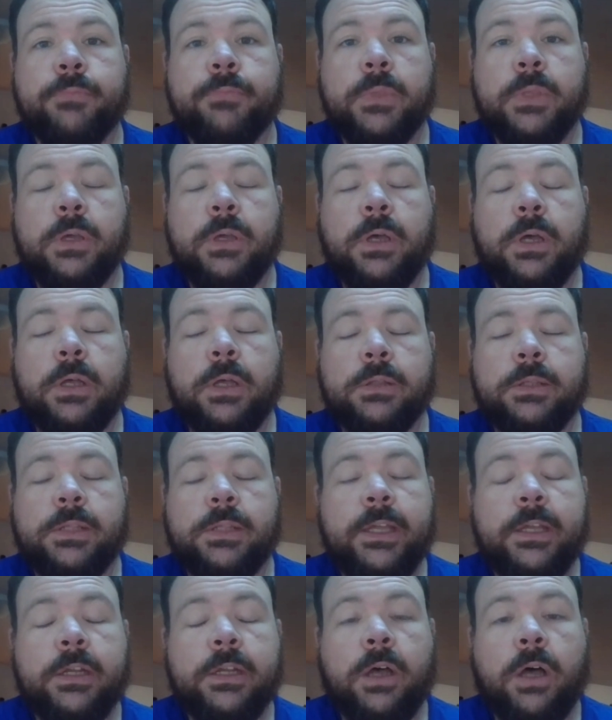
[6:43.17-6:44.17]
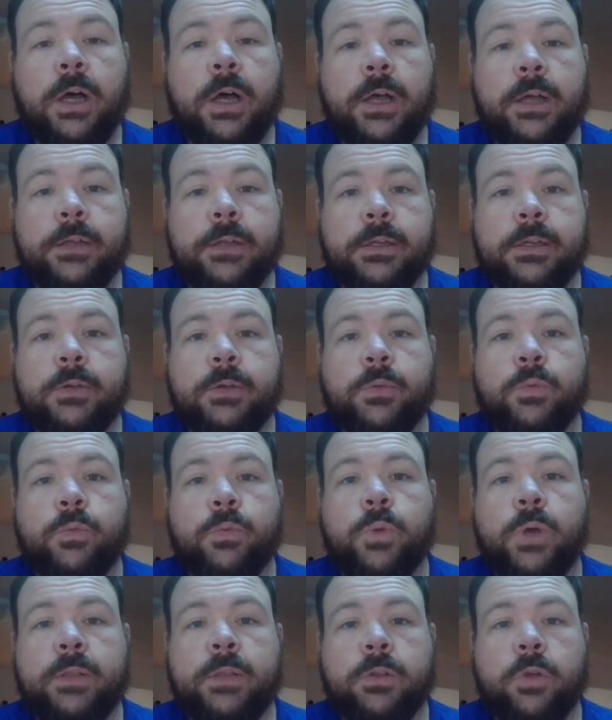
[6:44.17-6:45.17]
lid on
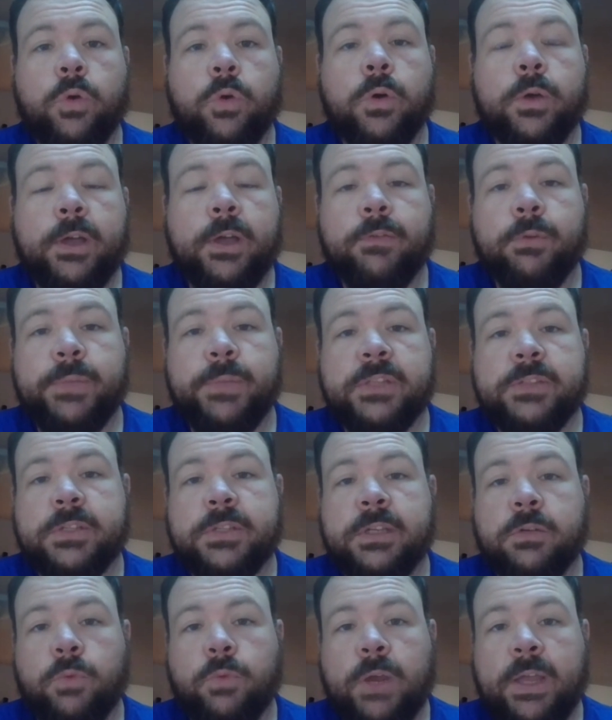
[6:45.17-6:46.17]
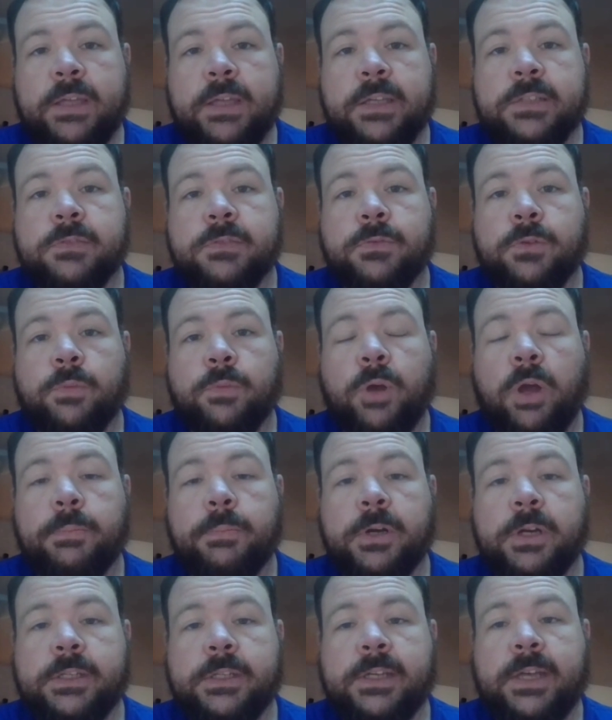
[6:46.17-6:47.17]
what local governments can raise for
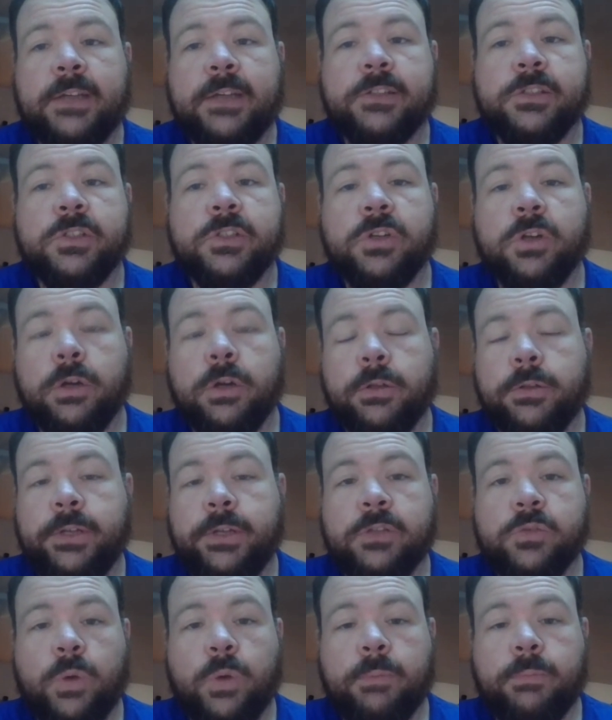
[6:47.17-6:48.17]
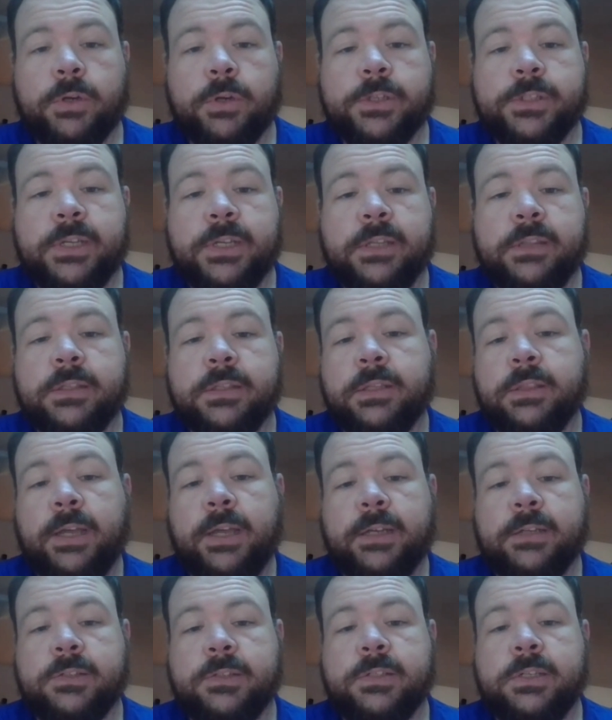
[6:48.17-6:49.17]
property taxes. Currently, it's 1%. They'd
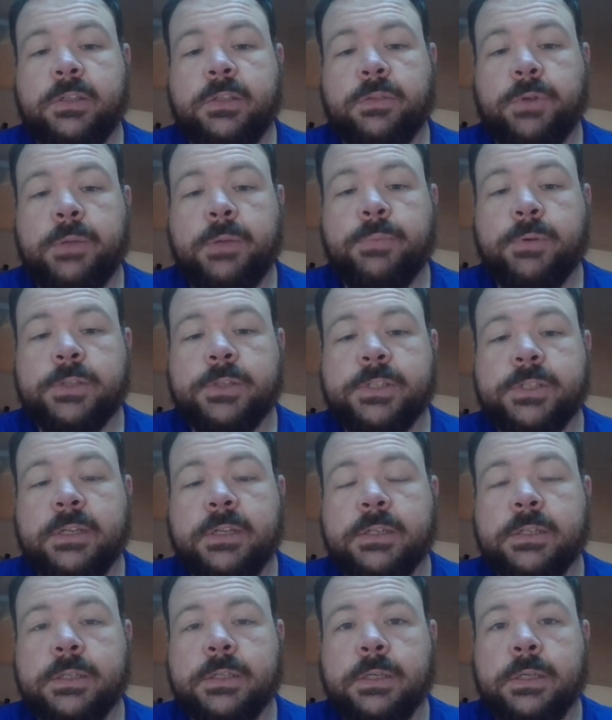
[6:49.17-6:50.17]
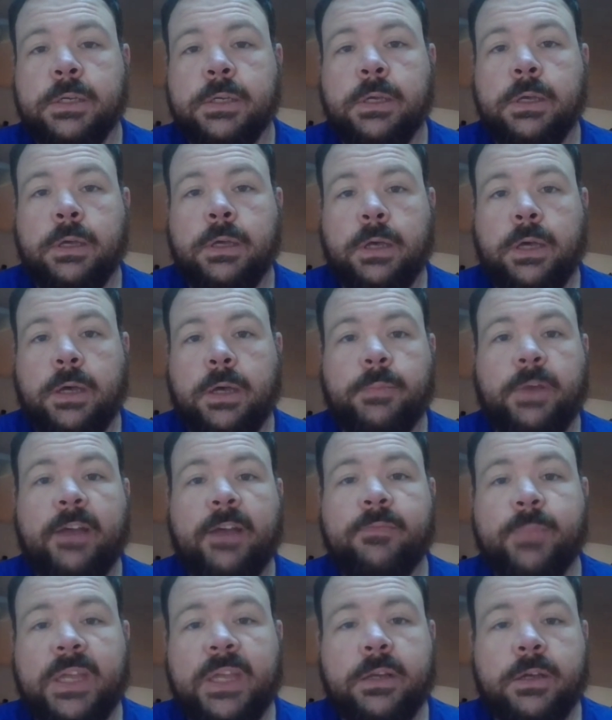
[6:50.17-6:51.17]
like to see 3%.
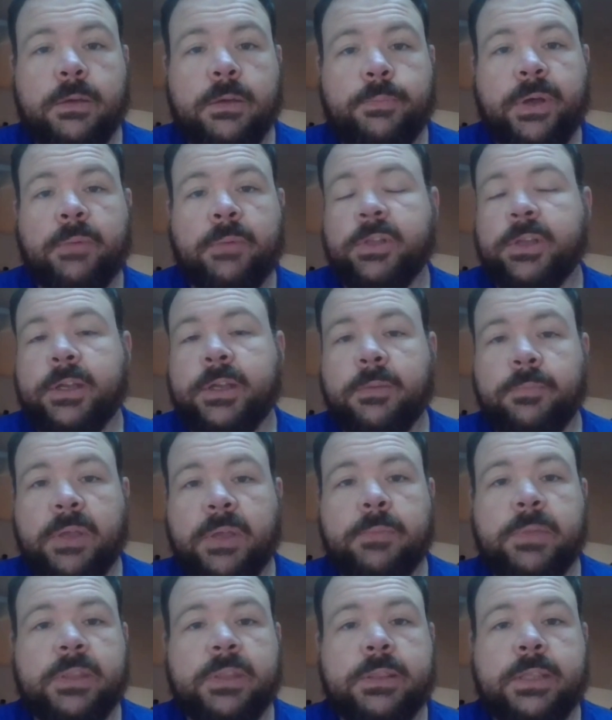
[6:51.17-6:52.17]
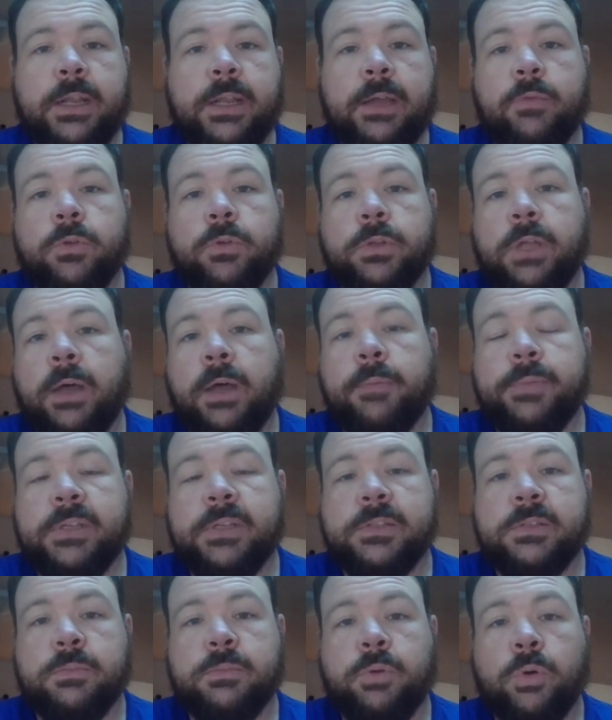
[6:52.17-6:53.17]
I've made a public commitment that I will not be
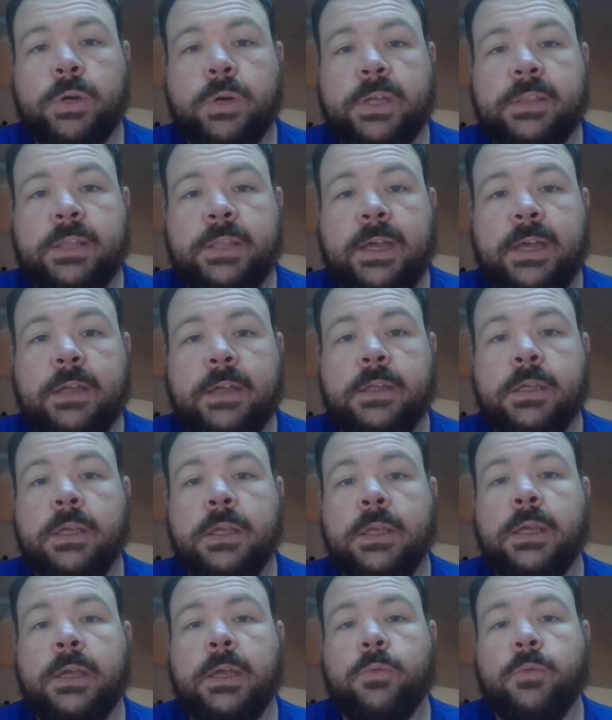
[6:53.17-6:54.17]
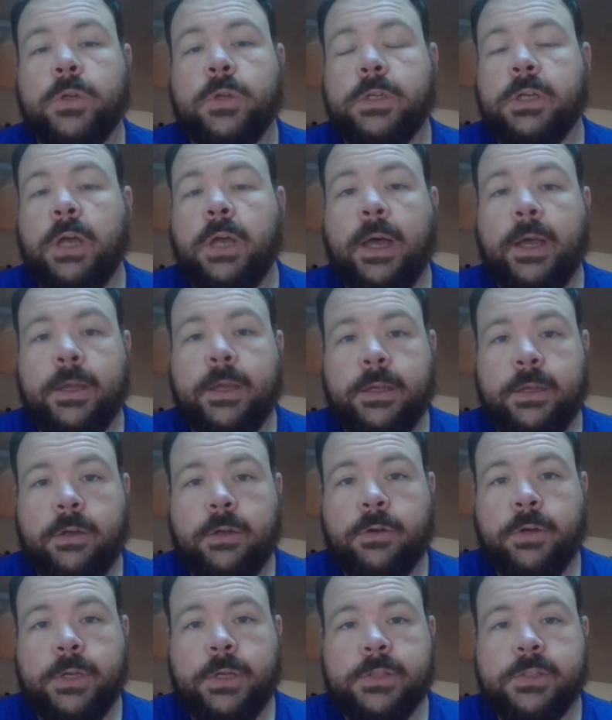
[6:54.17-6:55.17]
supporting that and would not
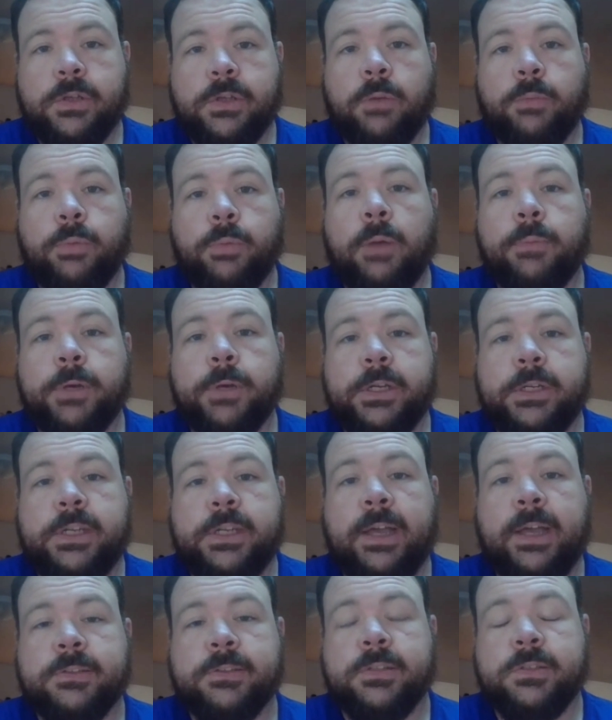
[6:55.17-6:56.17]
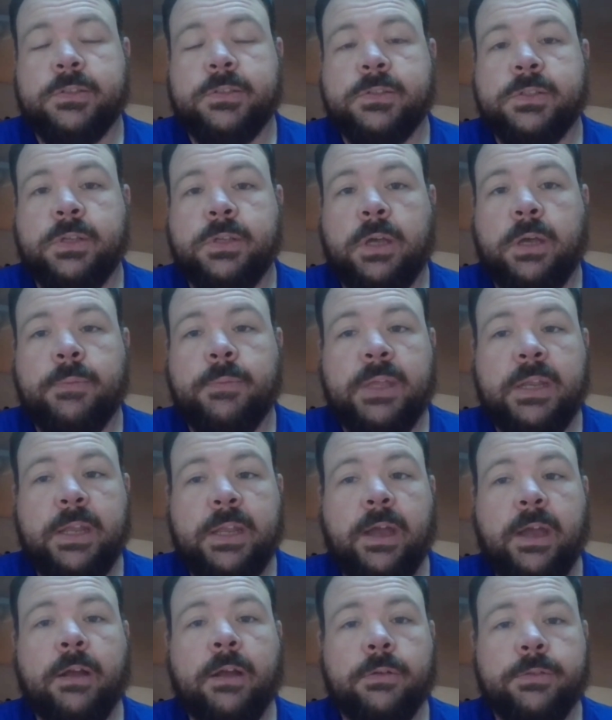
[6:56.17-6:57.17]
increase our property taxes any
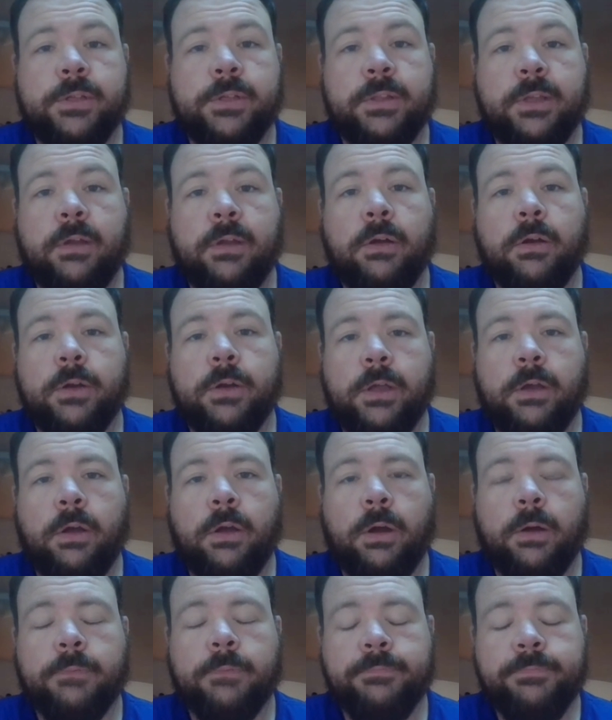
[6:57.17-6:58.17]
higher than they already are.